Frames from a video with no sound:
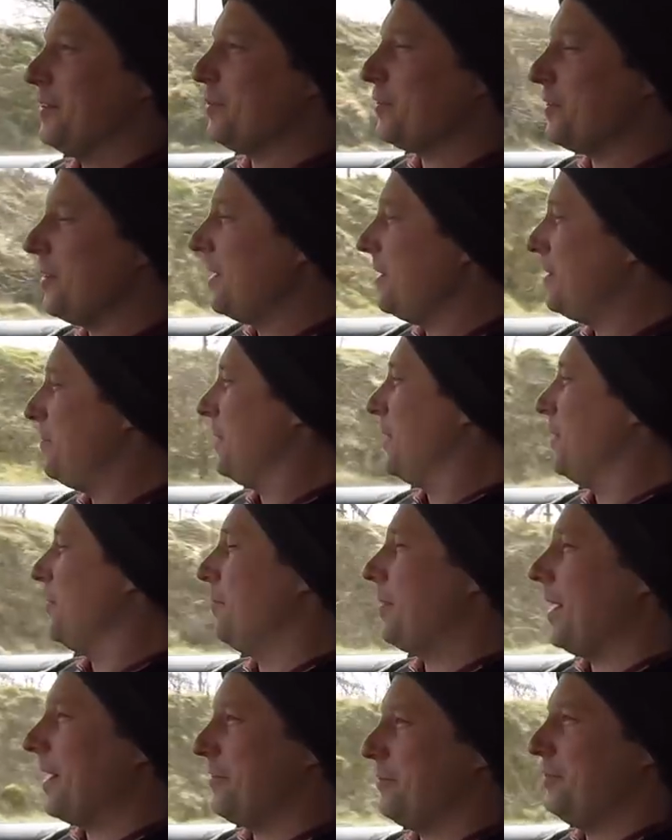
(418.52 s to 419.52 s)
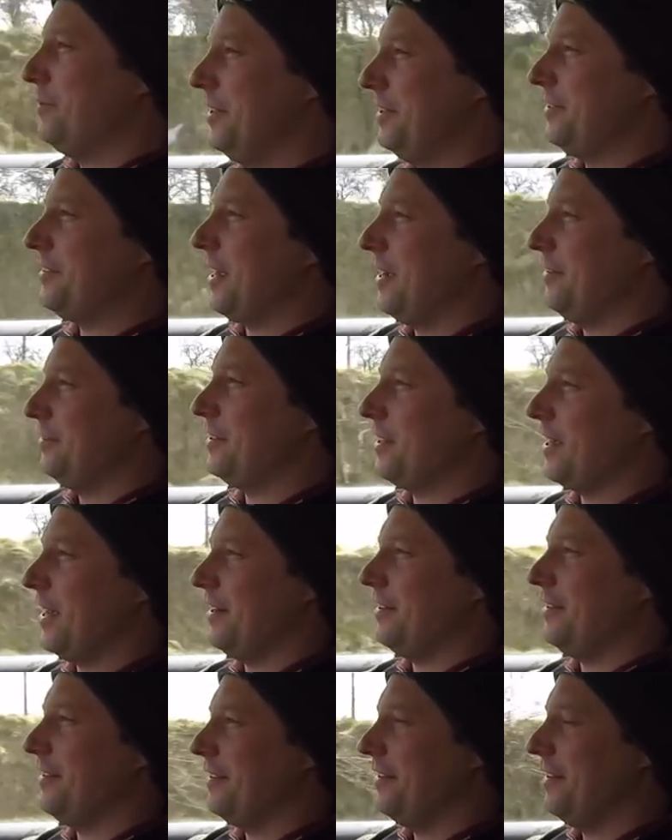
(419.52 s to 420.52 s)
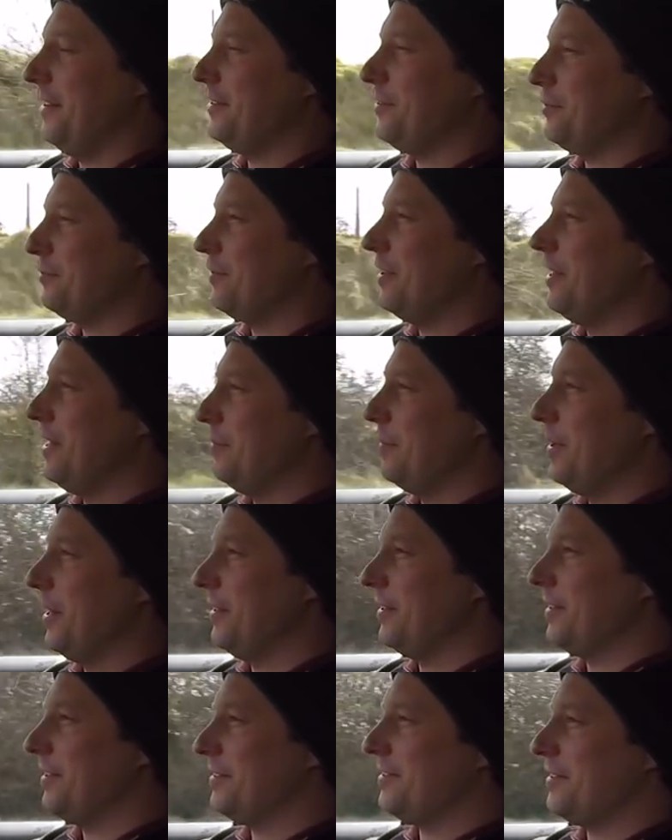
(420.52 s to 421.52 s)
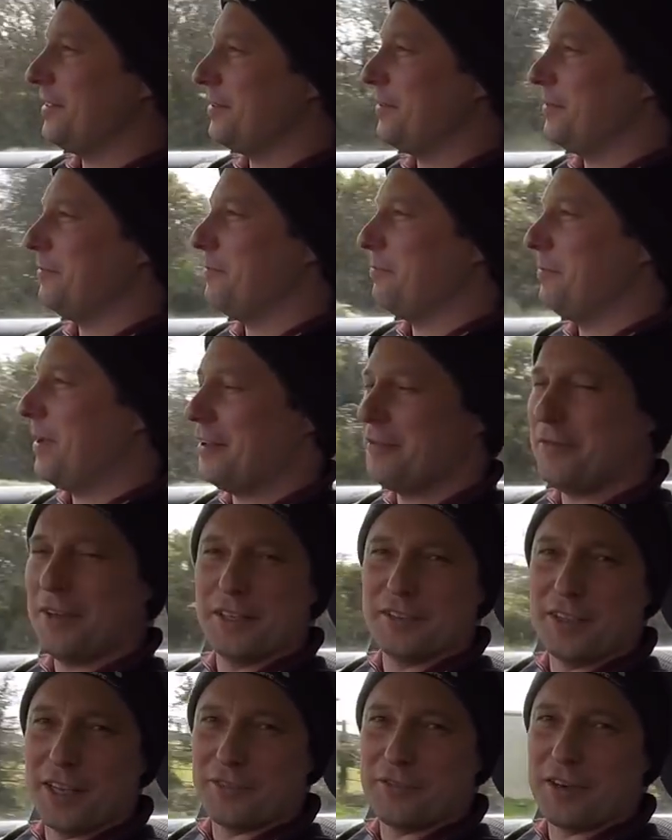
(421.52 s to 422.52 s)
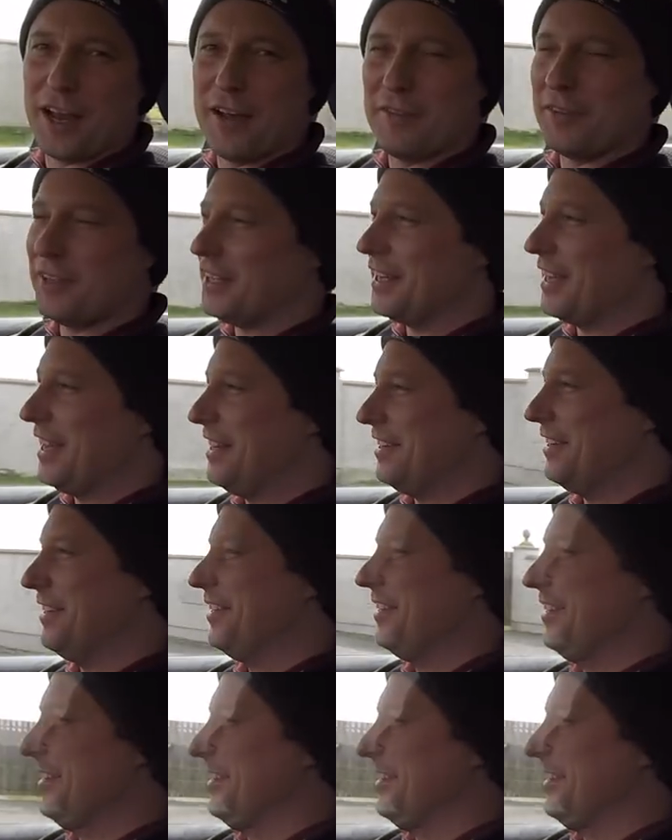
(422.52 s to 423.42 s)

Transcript: So it's nice to be going back through these towns again. I don't really mind this. It feels like travel again.